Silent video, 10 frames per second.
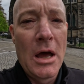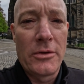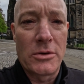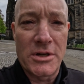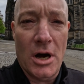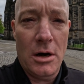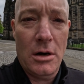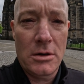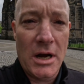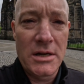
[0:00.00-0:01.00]
There's
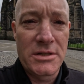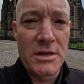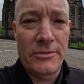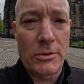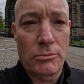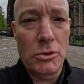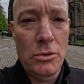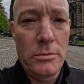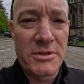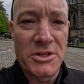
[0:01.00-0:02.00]
all kinds of different
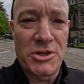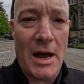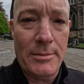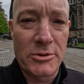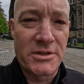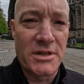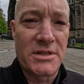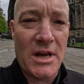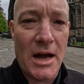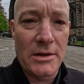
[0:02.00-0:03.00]
rooms and chapels
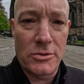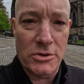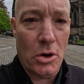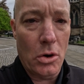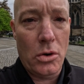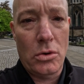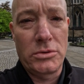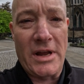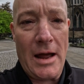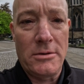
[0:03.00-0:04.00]
inside. There's a whole
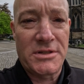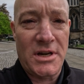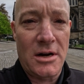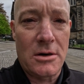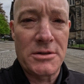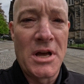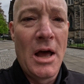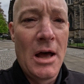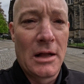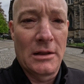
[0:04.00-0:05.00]
downstairs,
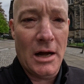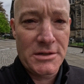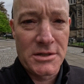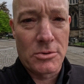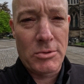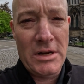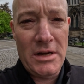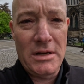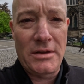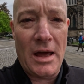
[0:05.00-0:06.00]
lots to
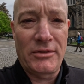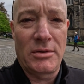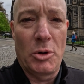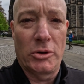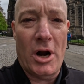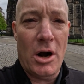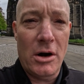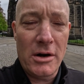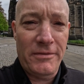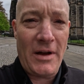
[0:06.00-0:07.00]
read. They have some old
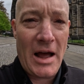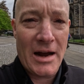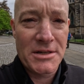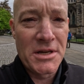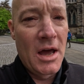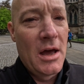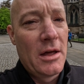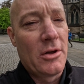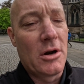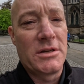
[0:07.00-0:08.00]
artifacts.
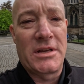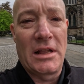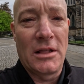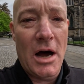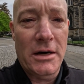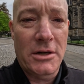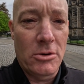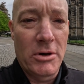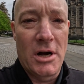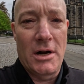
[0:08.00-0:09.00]
There is a lot
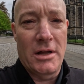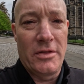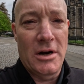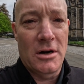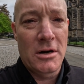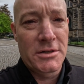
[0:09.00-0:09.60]
going on in there.